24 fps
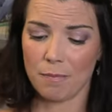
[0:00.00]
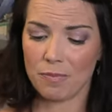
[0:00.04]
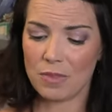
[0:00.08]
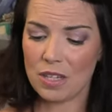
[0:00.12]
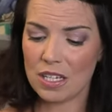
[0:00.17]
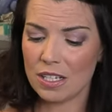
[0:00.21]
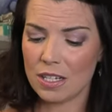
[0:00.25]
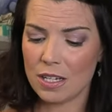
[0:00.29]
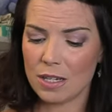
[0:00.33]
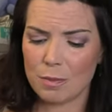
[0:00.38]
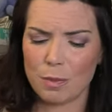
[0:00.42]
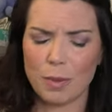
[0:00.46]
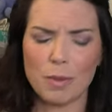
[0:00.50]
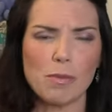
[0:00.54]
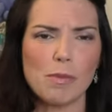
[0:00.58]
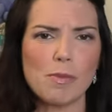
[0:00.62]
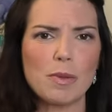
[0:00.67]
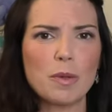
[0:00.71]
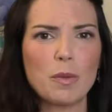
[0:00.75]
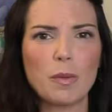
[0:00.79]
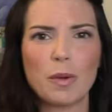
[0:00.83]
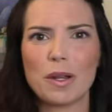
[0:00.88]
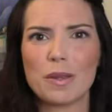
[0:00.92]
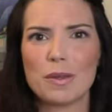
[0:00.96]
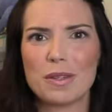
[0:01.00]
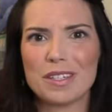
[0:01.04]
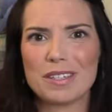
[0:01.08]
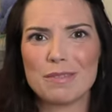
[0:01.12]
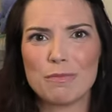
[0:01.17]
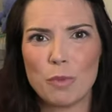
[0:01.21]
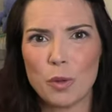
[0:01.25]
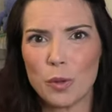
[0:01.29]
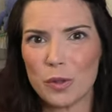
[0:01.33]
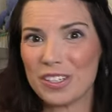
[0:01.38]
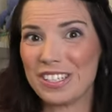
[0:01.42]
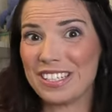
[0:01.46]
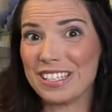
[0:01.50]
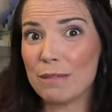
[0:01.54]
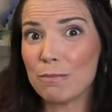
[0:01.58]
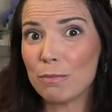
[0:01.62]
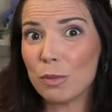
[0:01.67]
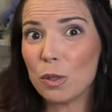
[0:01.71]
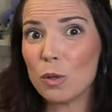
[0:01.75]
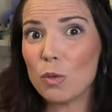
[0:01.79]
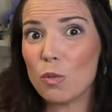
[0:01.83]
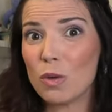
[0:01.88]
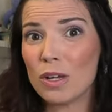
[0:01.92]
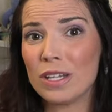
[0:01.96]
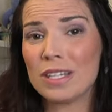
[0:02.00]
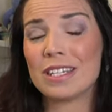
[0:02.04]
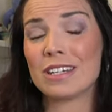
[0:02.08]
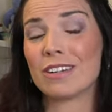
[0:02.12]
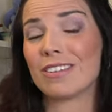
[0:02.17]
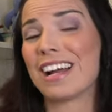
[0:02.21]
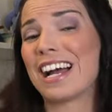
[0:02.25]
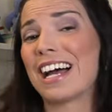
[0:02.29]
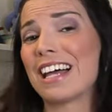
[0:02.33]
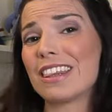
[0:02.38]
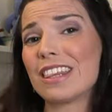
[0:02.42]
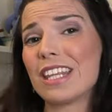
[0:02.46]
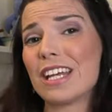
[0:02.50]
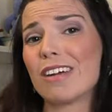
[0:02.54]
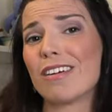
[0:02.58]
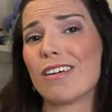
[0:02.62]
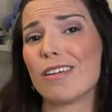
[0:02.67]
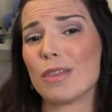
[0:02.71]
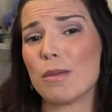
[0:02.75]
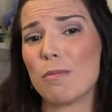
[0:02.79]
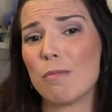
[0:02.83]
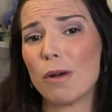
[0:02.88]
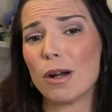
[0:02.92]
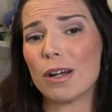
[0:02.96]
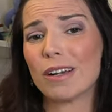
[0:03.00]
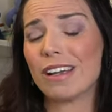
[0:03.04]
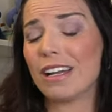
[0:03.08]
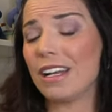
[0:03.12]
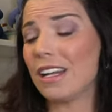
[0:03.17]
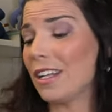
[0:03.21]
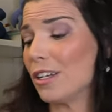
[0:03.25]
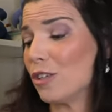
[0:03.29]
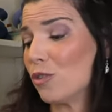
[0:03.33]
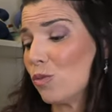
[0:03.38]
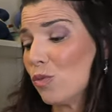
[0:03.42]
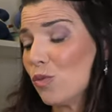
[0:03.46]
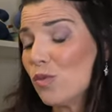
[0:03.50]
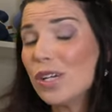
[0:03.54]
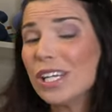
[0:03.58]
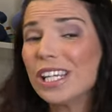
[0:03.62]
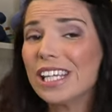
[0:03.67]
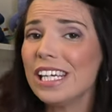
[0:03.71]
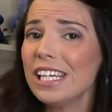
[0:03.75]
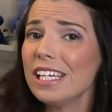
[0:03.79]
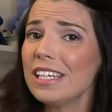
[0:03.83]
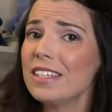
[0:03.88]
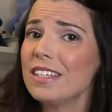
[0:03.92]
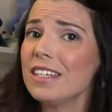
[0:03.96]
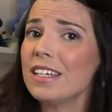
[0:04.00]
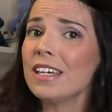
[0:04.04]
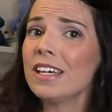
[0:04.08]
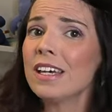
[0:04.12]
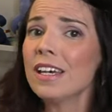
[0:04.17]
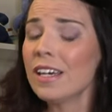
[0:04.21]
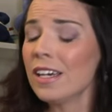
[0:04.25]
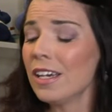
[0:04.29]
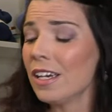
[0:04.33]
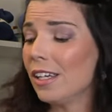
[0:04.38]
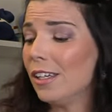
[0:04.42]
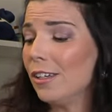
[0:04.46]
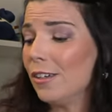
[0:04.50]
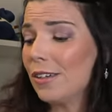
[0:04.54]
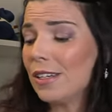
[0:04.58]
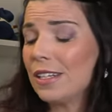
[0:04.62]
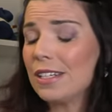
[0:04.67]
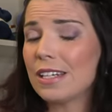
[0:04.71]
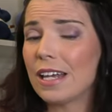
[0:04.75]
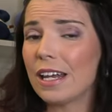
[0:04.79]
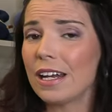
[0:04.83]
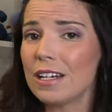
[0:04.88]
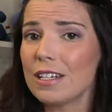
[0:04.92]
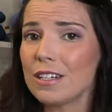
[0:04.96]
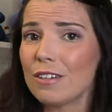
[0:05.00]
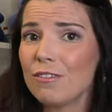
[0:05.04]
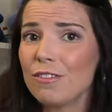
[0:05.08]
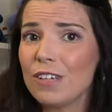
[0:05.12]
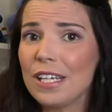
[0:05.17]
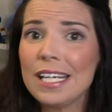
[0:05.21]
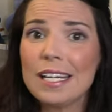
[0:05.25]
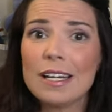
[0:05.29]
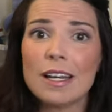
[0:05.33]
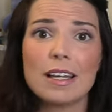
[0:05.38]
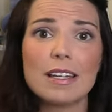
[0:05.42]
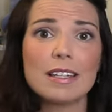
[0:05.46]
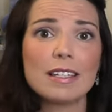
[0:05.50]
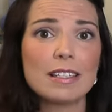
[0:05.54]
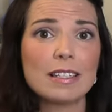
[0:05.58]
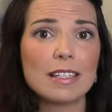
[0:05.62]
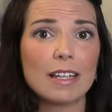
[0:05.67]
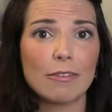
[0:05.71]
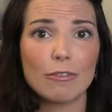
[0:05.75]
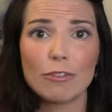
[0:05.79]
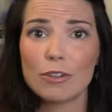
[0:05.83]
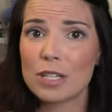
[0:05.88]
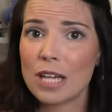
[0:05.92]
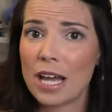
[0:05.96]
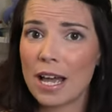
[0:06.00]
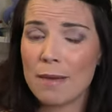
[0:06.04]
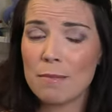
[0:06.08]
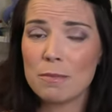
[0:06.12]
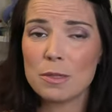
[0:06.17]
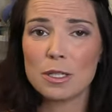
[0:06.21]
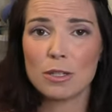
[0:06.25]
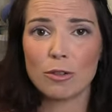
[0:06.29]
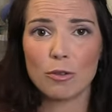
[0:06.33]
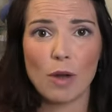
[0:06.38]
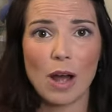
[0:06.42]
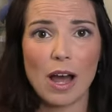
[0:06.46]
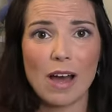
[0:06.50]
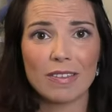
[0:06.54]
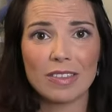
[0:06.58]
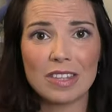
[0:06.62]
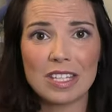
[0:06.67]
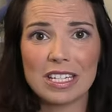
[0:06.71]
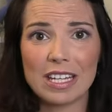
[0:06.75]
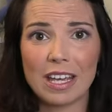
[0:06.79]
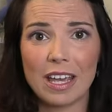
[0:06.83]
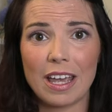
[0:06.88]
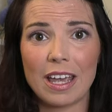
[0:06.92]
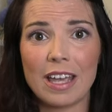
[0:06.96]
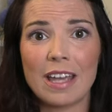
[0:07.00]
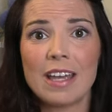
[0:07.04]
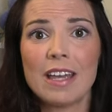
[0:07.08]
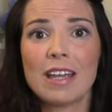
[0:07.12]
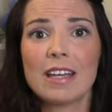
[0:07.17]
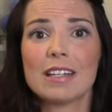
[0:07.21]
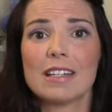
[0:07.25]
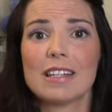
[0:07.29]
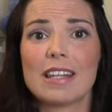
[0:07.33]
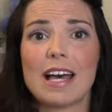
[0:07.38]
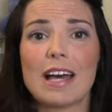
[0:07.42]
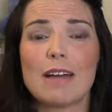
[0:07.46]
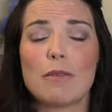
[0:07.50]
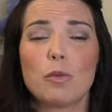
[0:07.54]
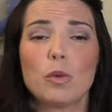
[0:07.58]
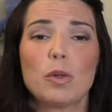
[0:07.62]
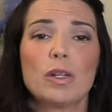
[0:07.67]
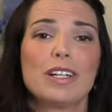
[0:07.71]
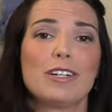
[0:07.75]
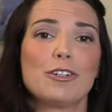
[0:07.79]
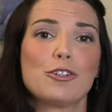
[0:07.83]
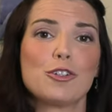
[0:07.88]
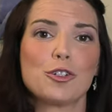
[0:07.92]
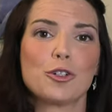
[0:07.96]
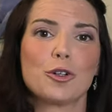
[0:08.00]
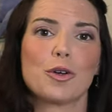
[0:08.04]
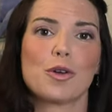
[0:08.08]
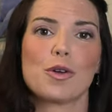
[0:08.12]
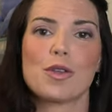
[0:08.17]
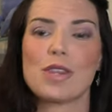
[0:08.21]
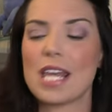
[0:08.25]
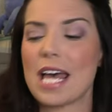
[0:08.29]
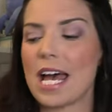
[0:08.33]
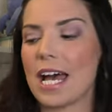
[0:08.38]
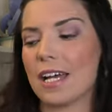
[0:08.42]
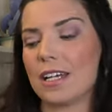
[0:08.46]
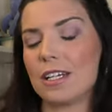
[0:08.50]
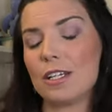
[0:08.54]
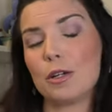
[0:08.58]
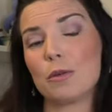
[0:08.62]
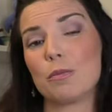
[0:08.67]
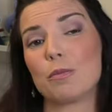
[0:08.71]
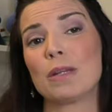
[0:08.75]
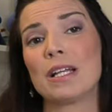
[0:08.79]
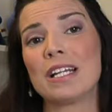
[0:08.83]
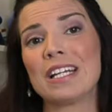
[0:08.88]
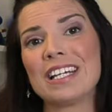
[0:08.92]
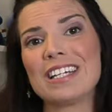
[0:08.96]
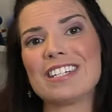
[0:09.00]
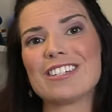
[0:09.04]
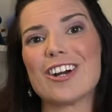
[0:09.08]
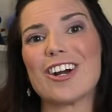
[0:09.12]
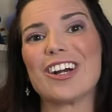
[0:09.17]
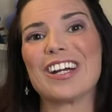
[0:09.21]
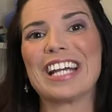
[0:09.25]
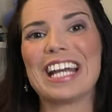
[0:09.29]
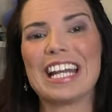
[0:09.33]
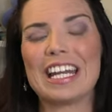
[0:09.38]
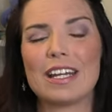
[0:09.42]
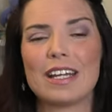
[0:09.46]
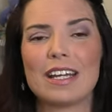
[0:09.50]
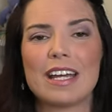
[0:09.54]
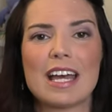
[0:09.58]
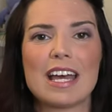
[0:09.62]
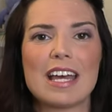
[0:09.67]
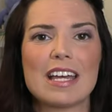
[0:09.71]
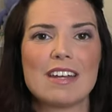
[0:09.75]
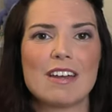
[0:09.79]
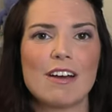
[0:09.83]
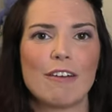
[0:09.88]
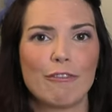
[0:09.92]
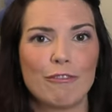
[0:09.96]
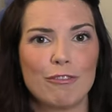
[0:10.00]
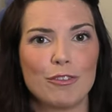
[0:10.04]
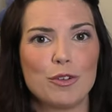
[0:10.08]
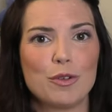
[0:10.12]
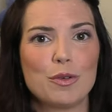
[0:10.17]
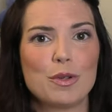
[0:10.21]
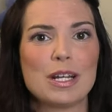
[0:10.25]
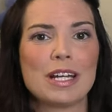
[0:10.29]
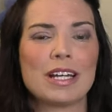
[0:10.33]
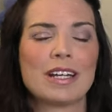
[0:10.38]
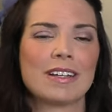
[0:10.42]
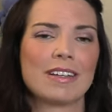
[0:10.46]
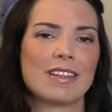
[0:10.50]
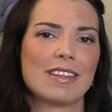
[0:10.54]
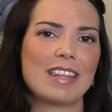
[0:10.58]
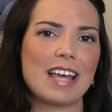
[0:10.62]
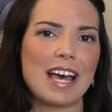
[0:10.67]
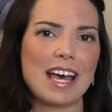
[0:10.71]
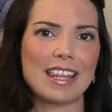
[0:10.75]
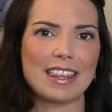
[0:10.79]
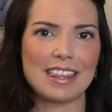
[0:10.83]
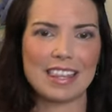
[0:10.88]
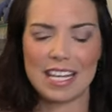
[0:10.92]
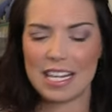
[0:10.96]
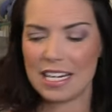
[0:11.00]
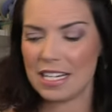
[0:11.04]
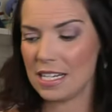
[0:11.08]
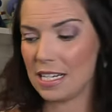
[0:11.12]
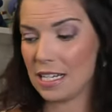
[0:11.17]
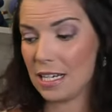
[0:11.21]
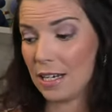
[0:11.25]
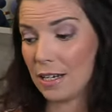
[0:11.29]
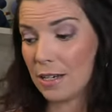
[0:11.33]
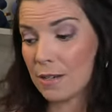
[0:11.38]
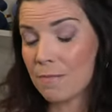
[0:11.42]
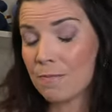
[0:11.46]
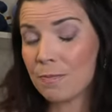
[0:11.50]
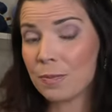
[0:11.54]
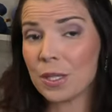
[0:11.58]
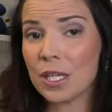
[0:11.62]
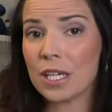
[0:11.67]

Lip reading: This is probably one of the more simple ones that are out there on the market. It's really easy. You can set it to feed several times throughout the day. That will ensure that your blennies are getting enough food that they need.